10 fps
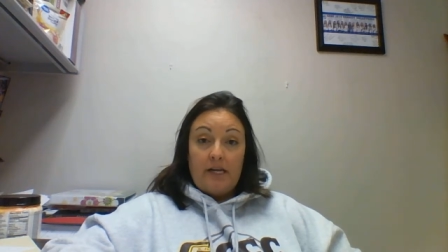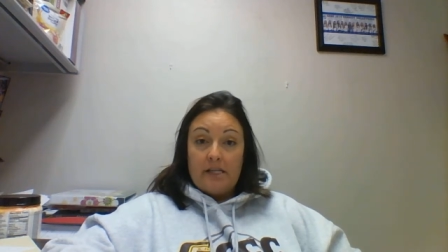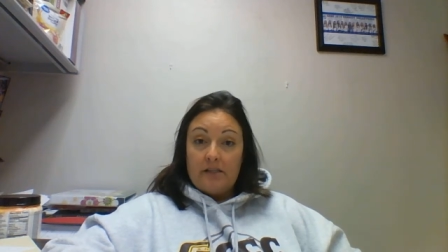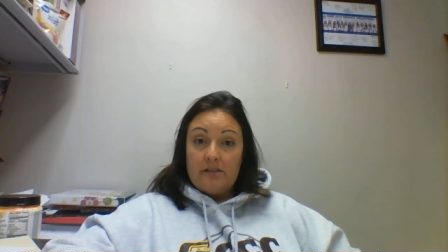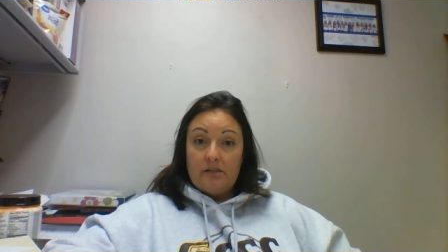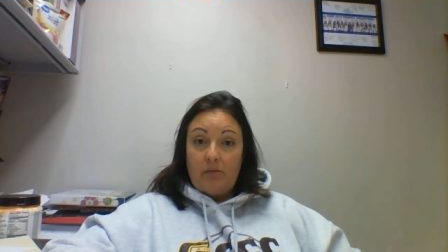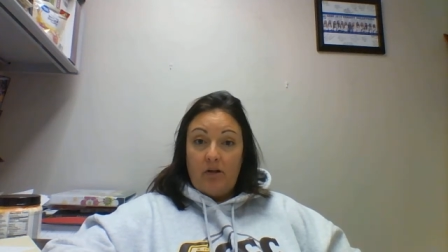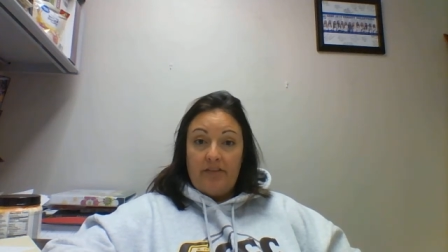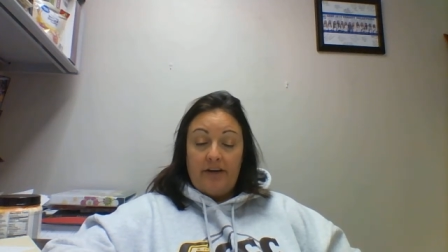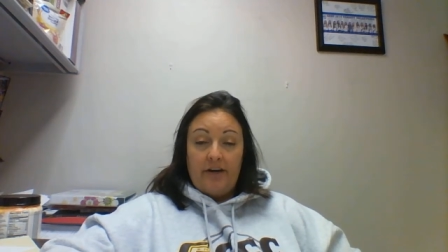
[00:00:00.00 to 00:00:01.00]
I list them
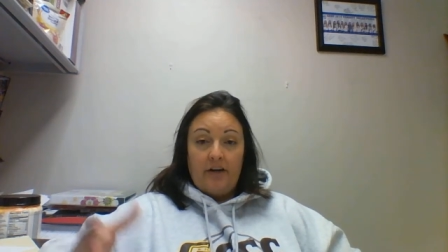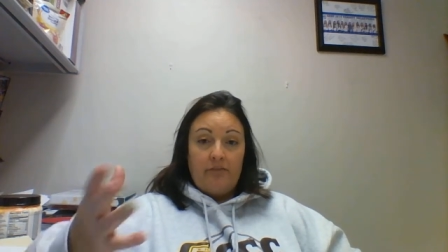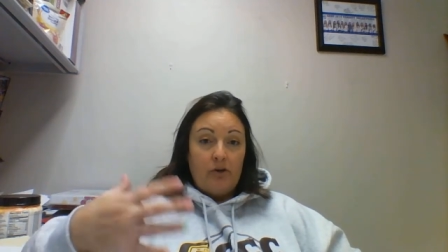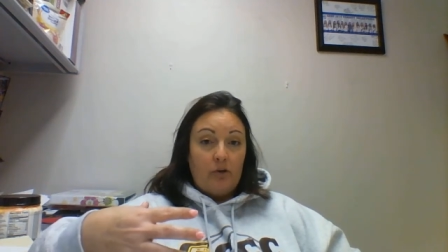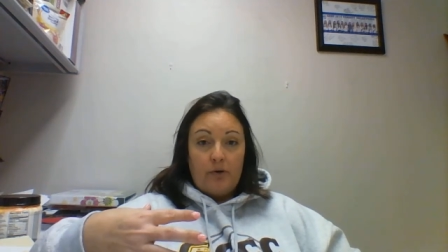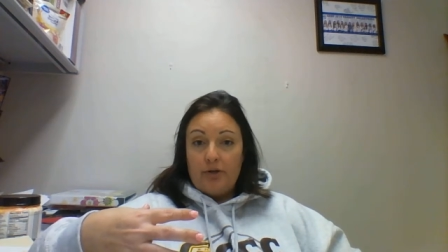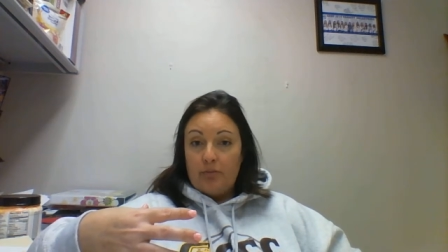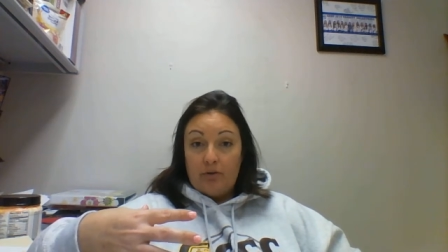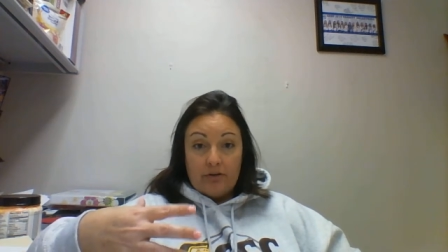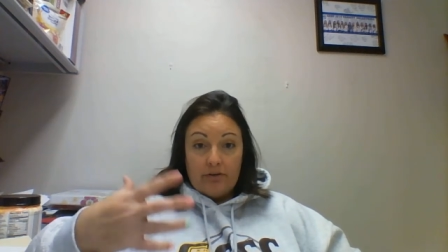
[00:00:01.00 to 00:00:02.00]
all there. If you go in your
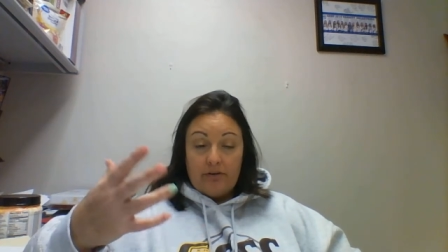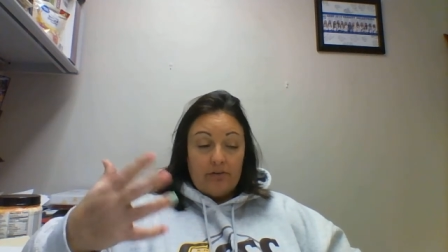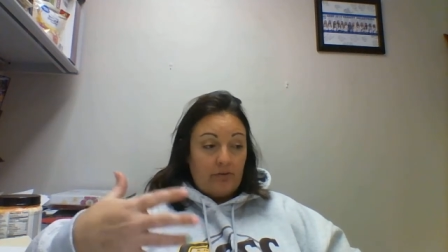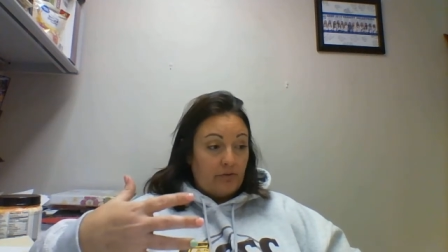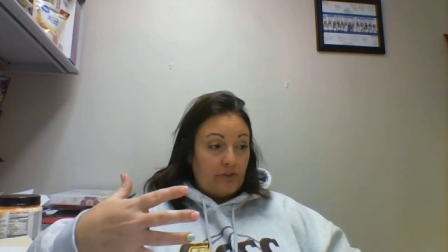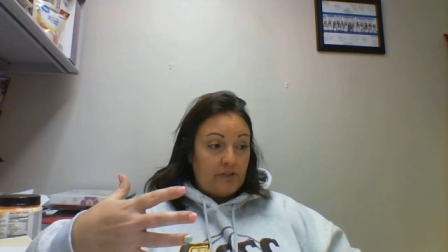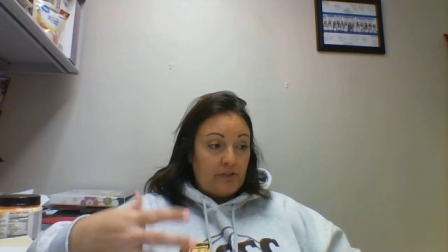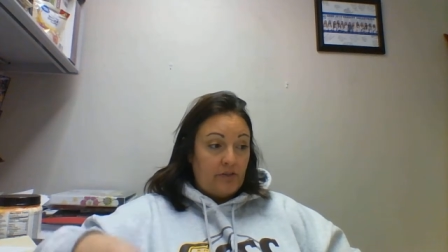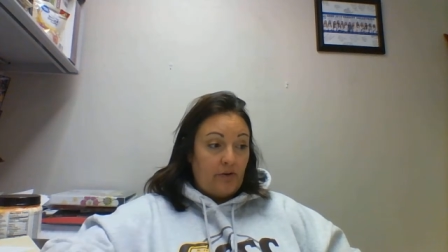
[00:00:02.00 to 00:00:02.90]
book, they're listed.